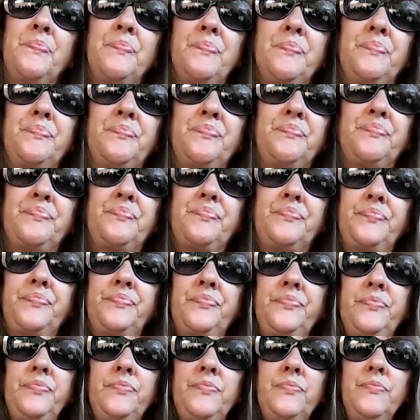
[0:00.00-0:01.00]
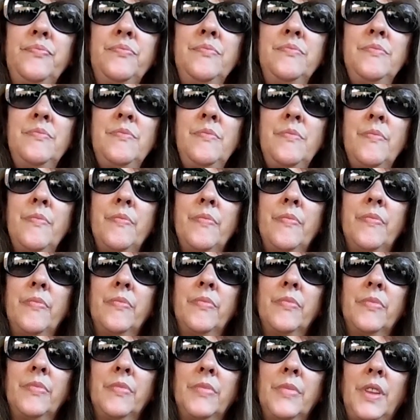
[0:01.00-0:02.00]

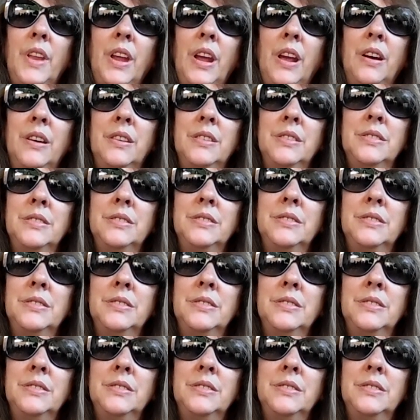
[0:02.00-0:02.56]
No one is speaking in this clip.